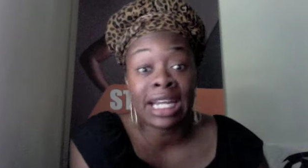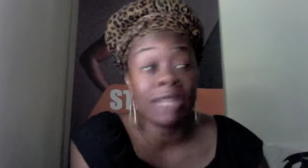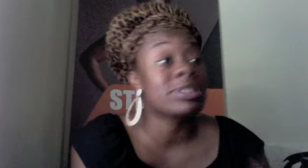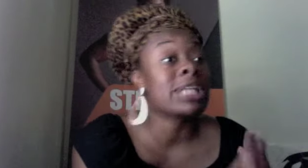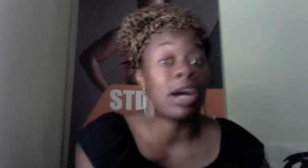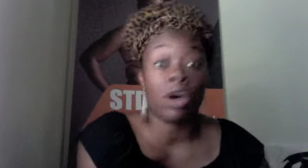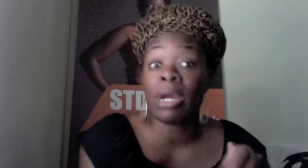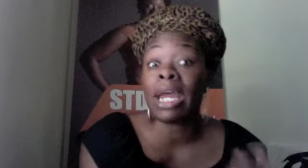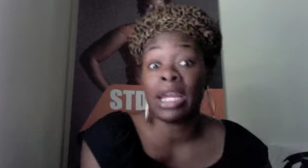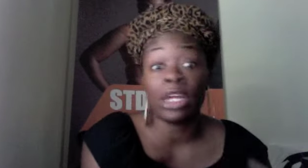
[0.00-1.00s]
and it was like,
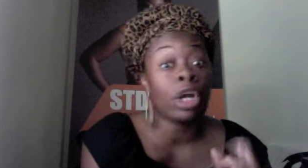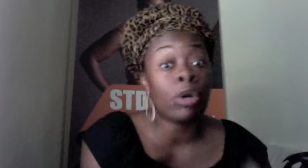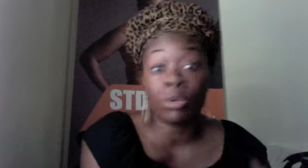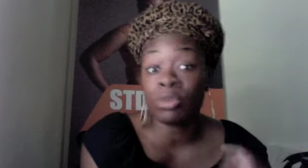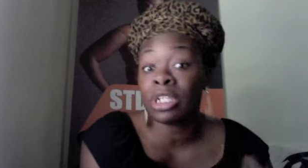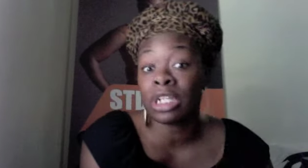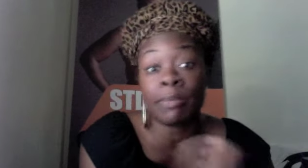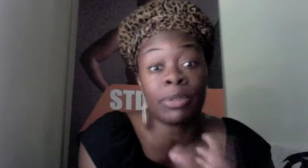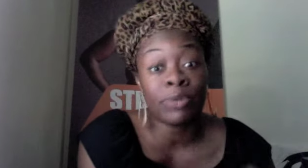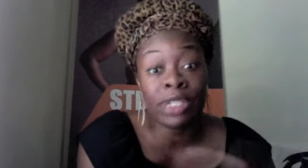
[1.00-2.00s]
okay, you know, we did a
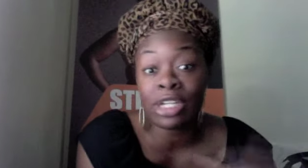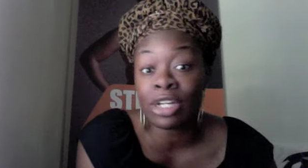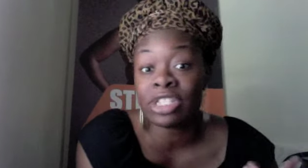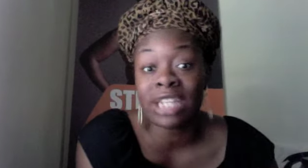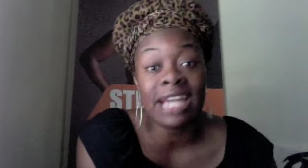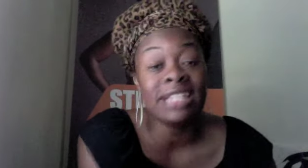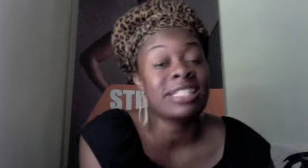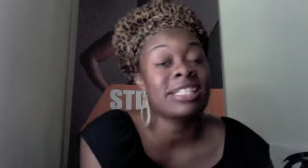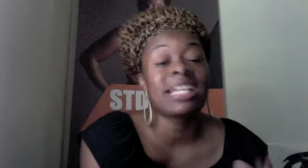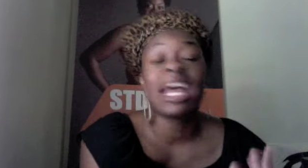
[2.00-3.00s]
couple of research
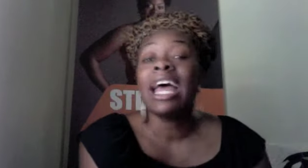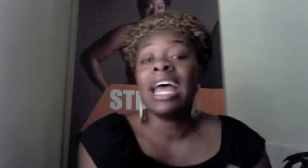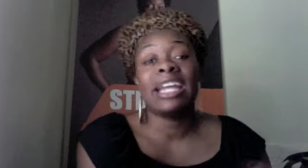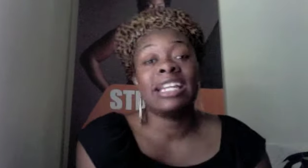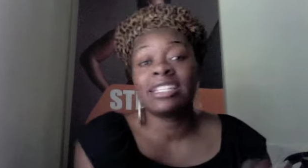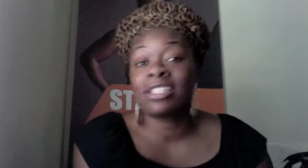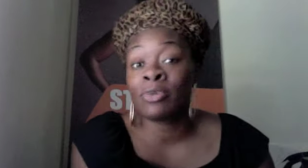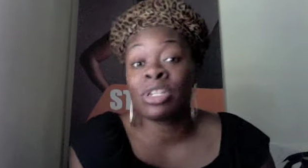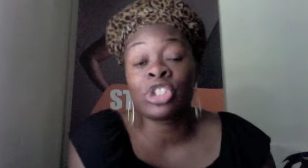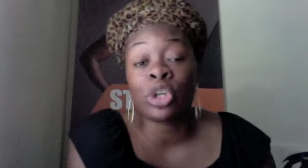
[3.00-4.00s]
cases and this is
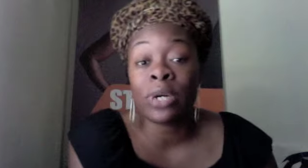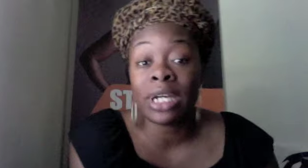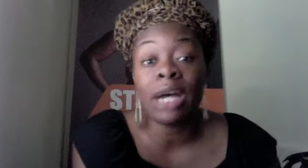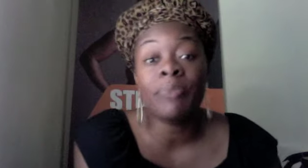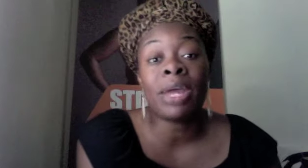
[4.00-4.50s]
what's showing up.